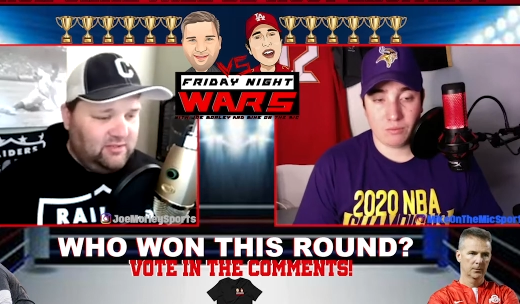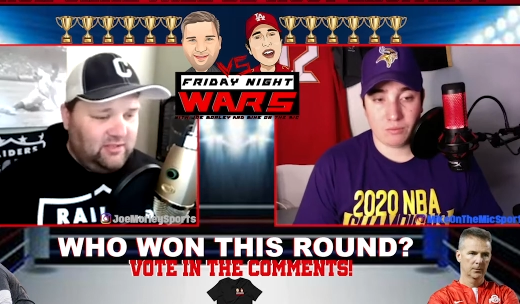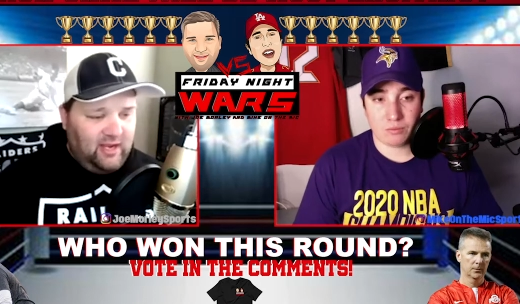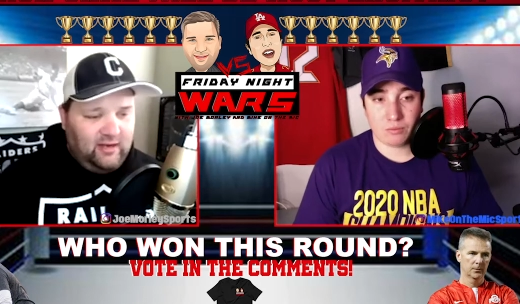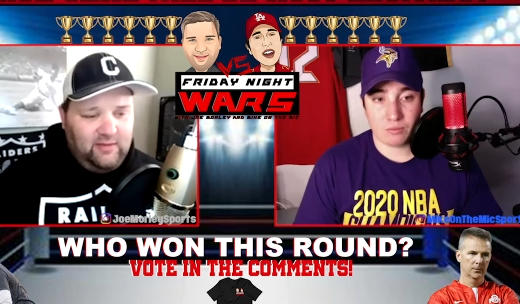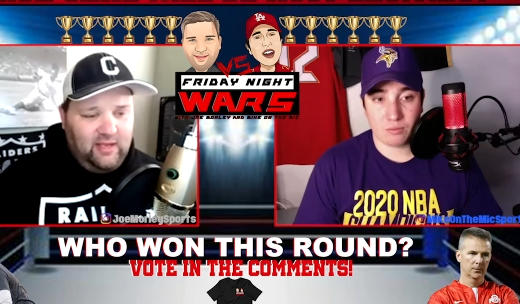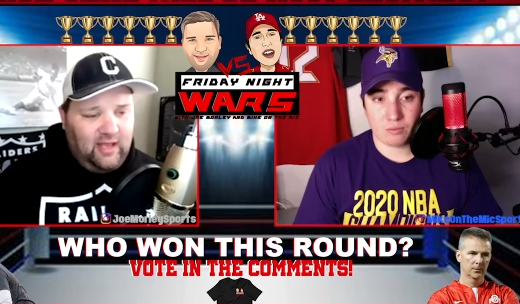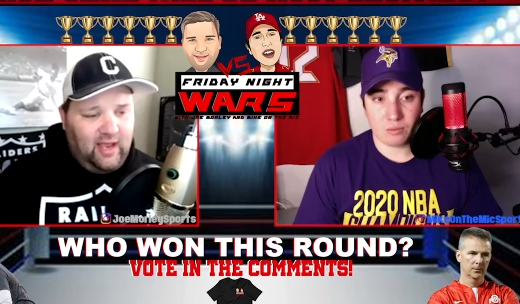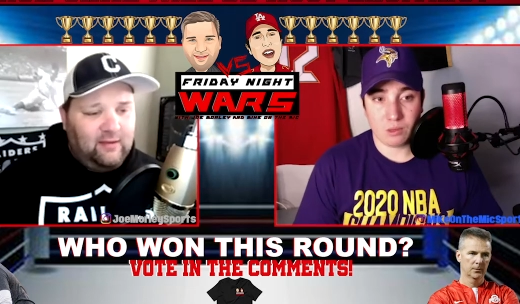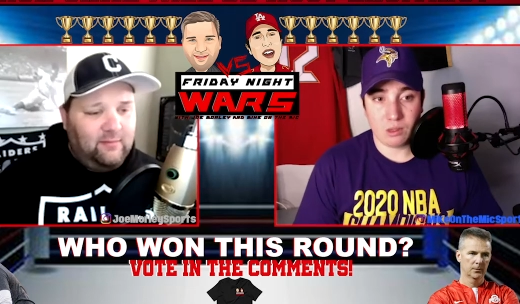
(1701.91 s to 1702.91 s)
Speaker 1: like him, they
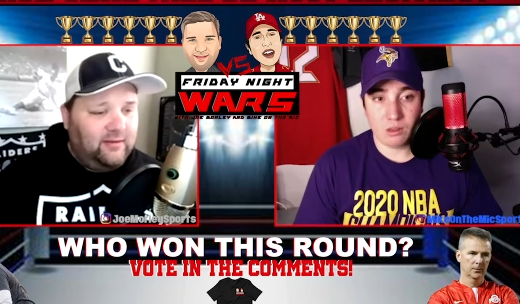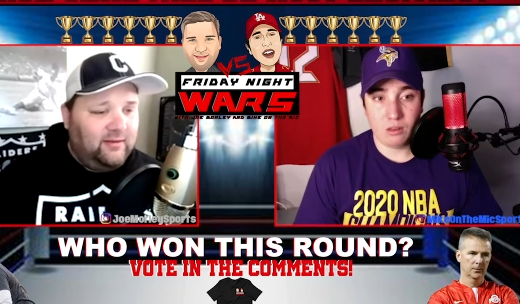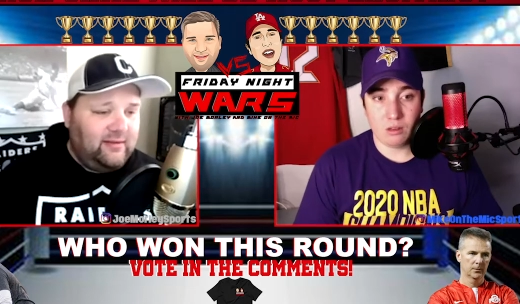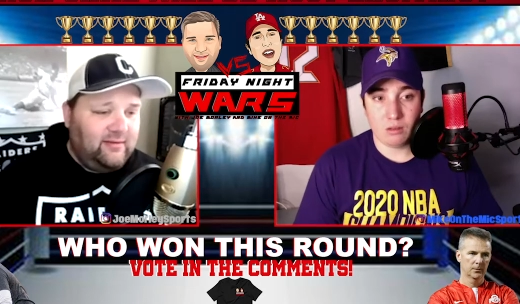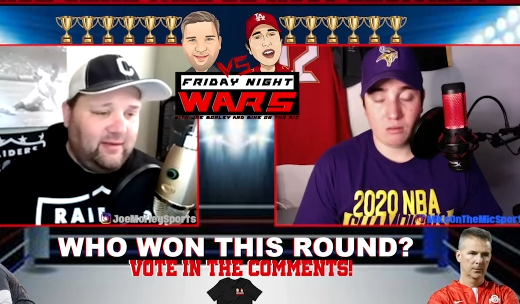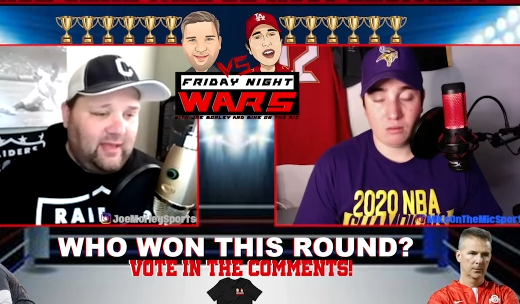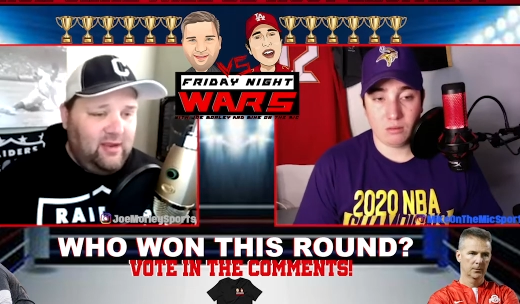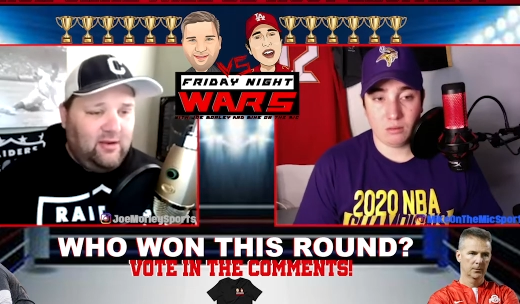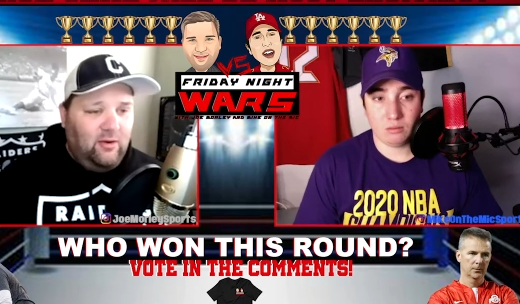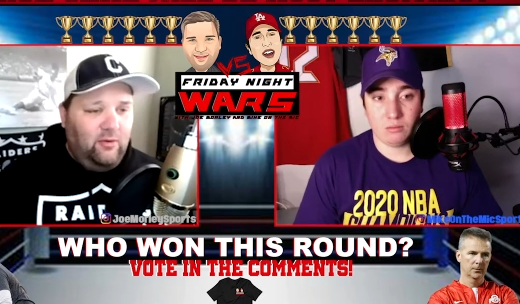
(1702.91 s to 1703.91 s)
like him, and that's the guy you
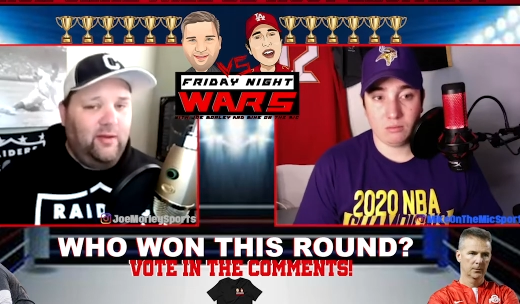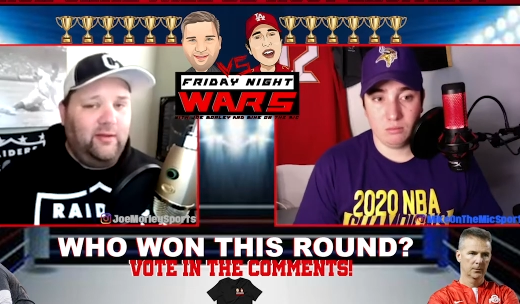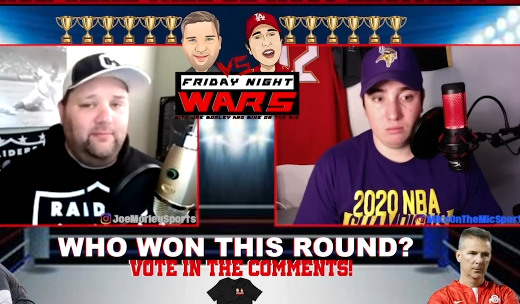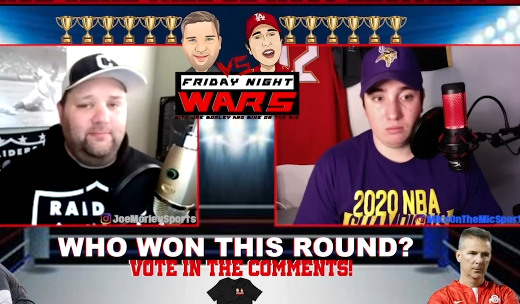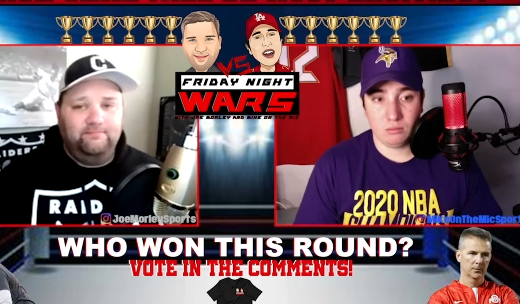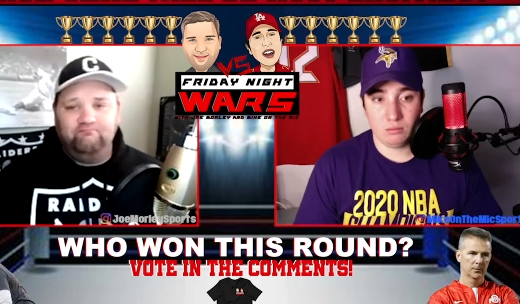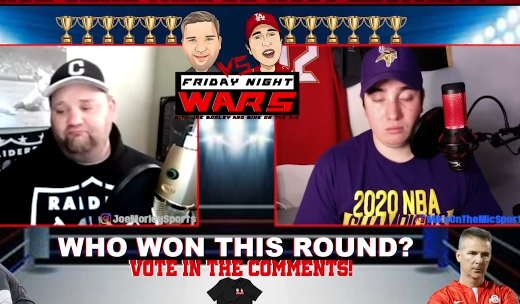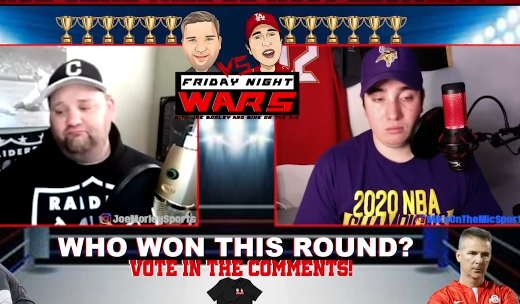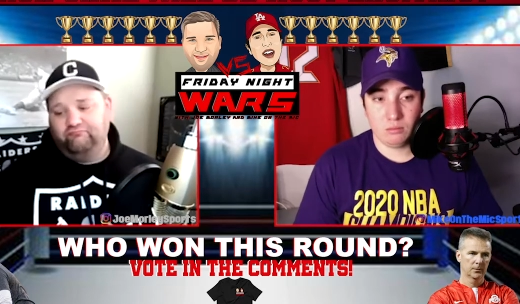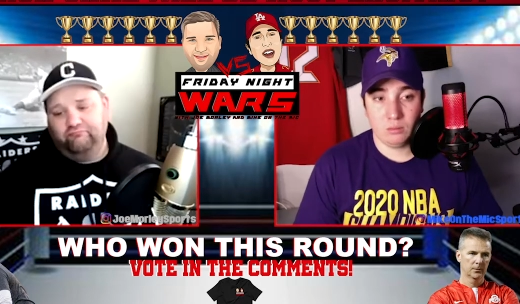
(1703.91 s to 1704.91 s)
go with.
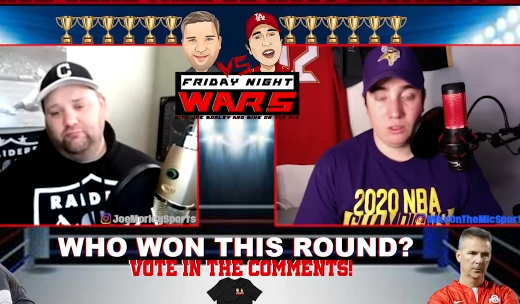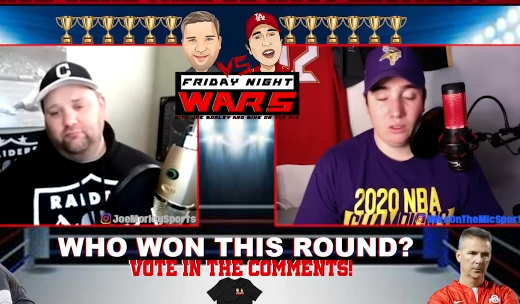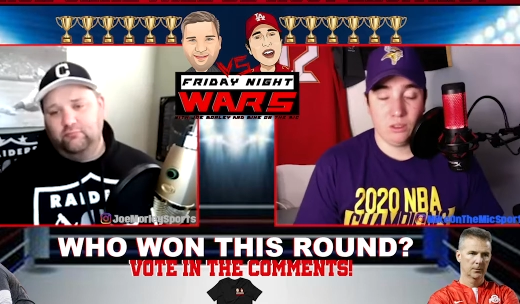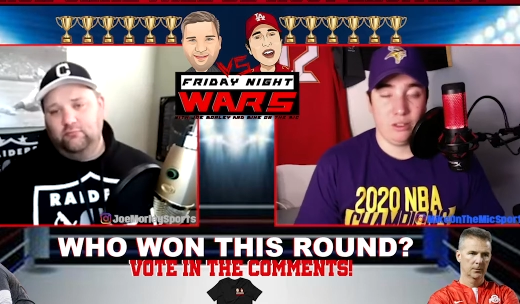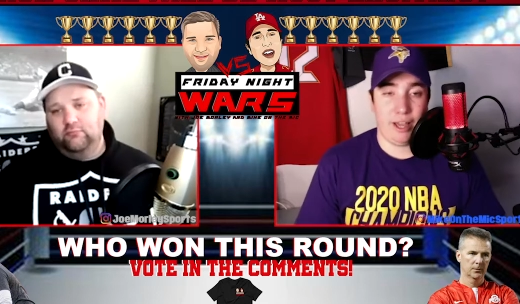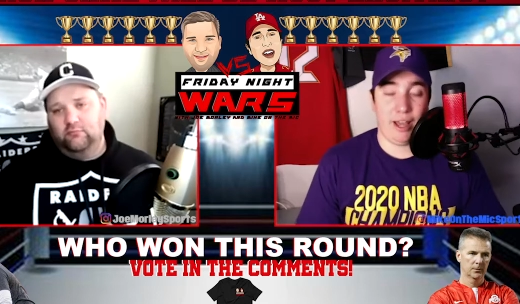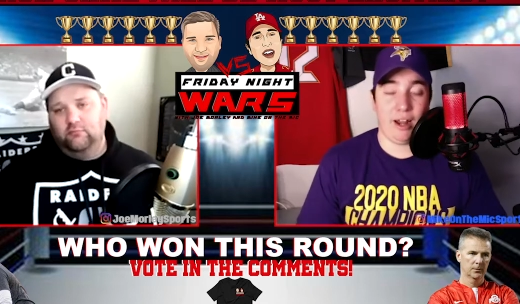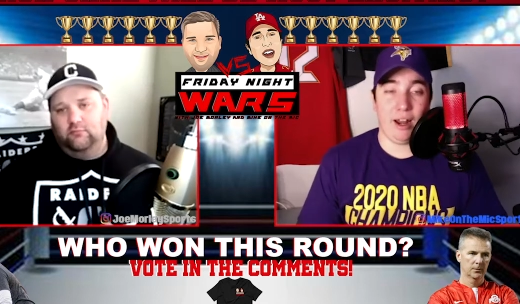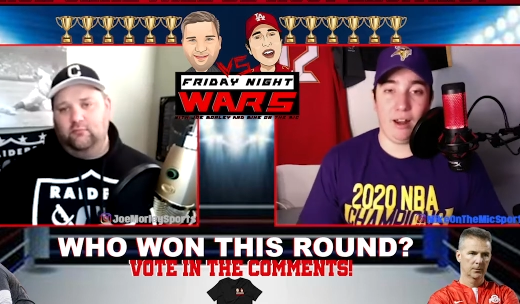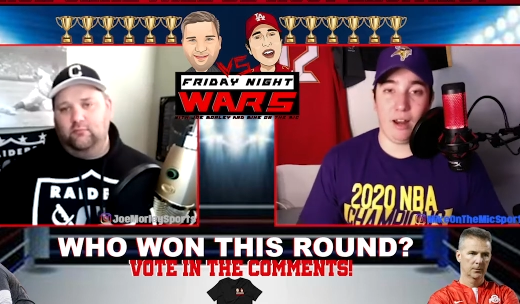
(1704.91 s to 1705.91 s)
Speaker 2: Yeah,
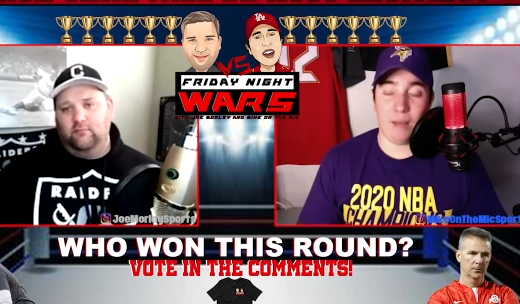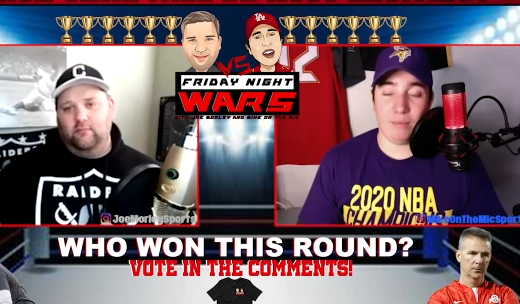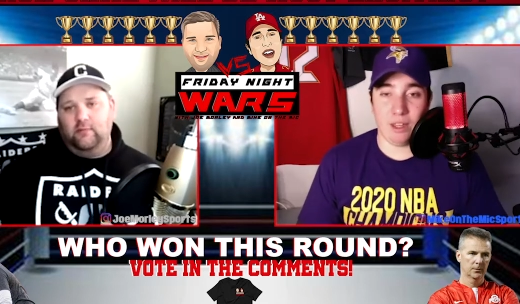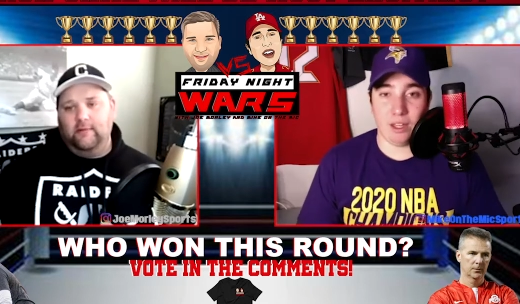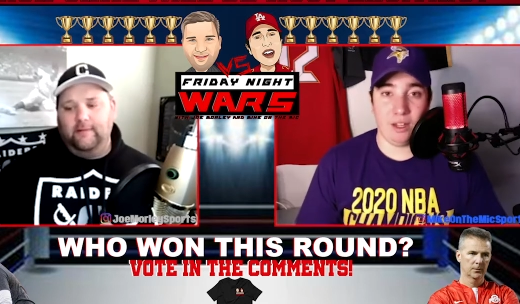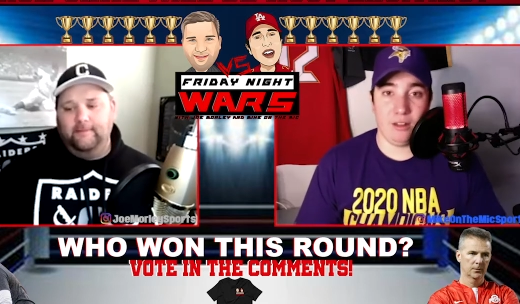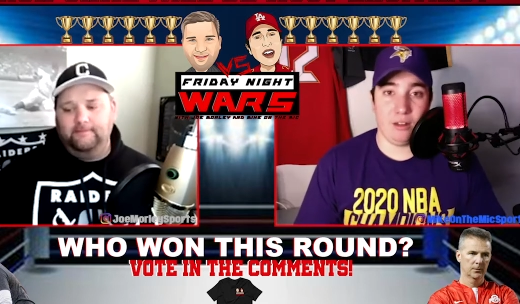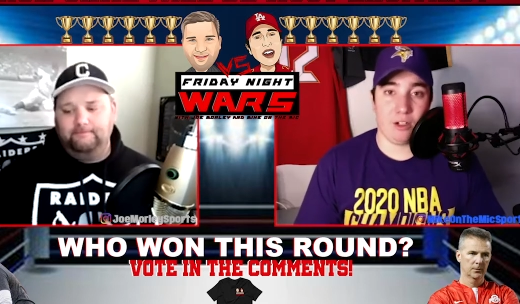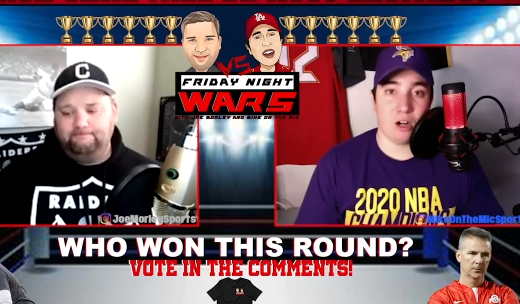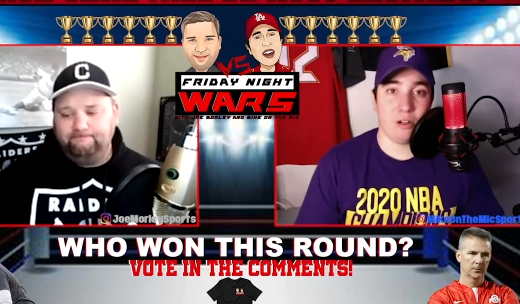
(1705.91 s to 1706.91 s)
and I'm thinking in the
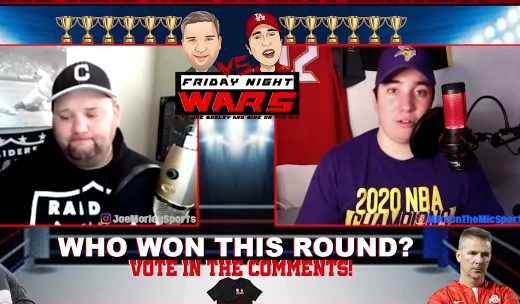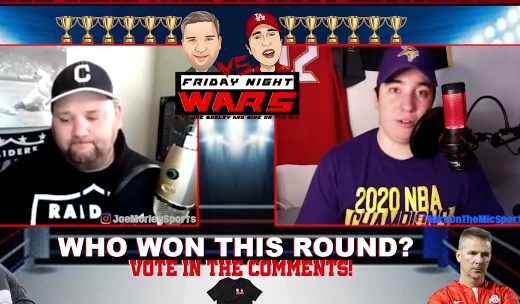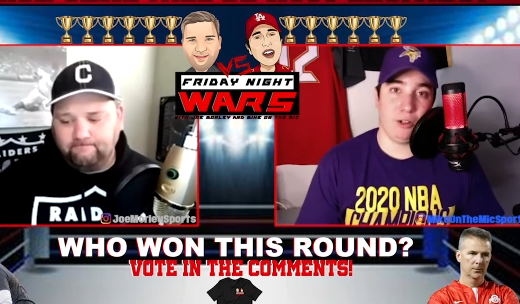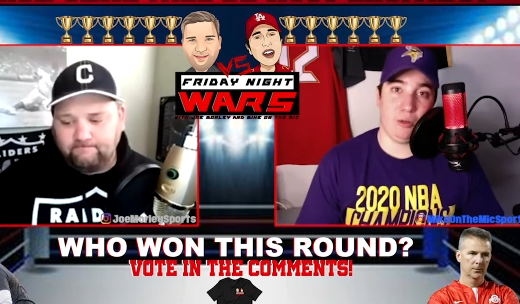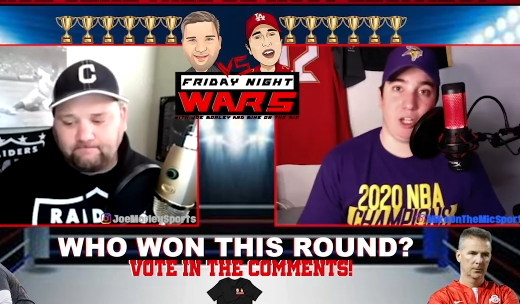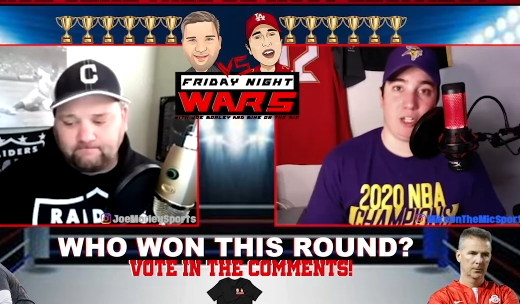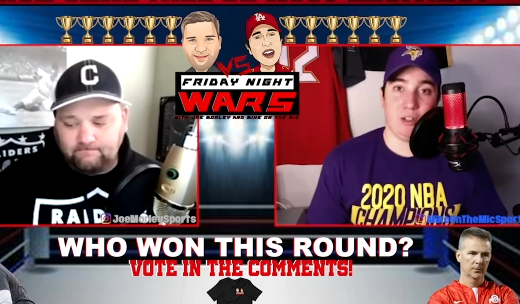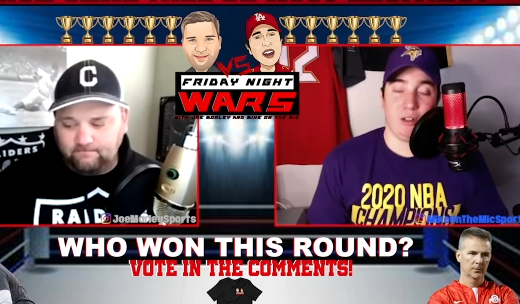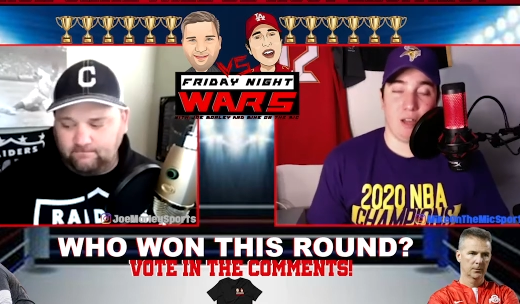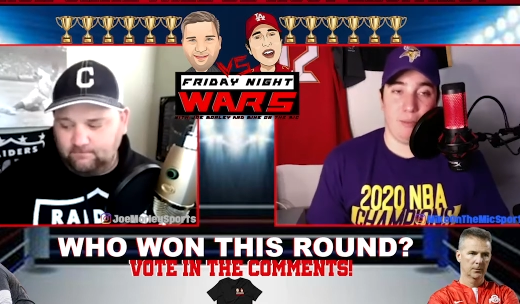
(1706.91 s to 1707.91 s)
Chargers
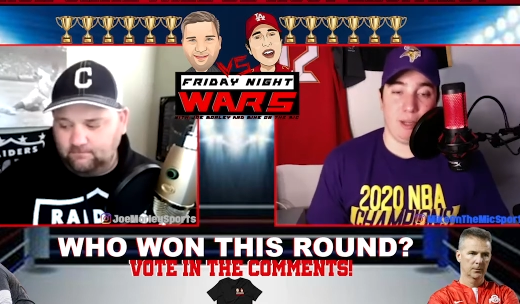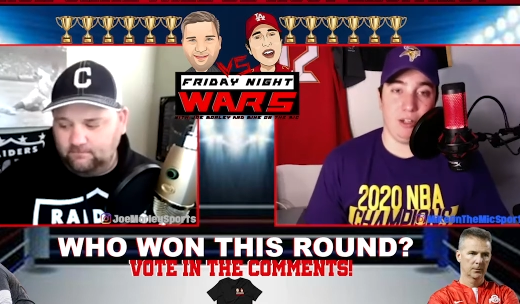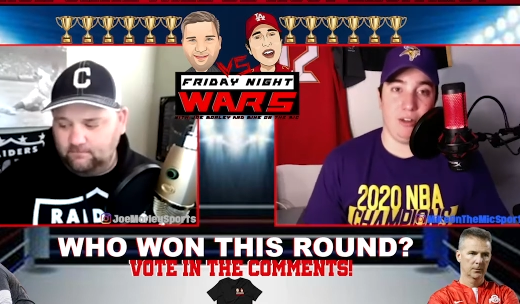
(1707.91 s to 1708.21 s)
situation, I bet you